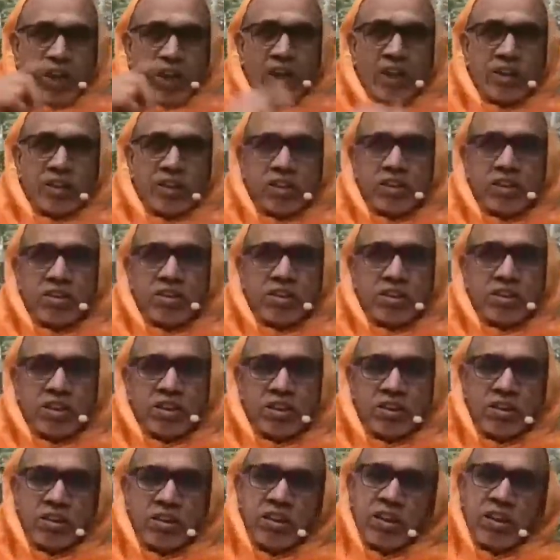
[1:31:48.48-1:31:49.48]
Vedantin
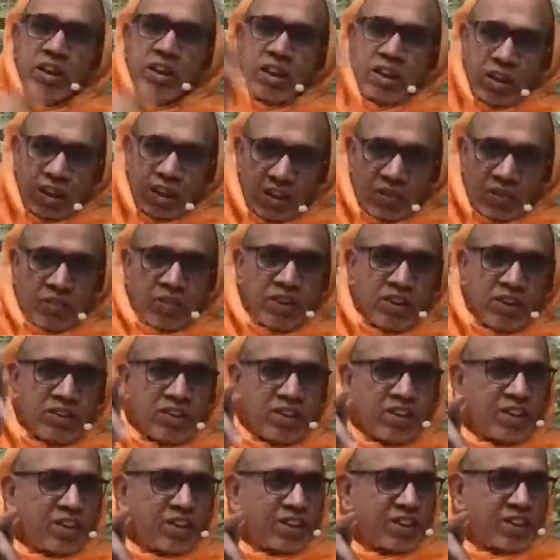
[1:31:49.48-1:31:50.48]
says heaven
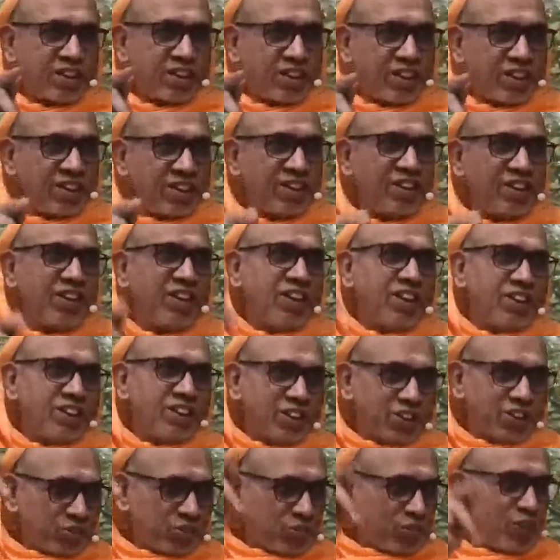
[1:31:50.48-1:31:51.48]
is unreal,
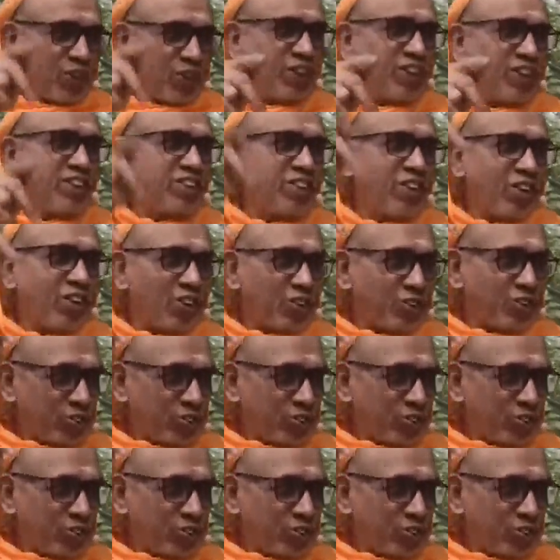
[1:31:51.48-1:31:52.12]
this world is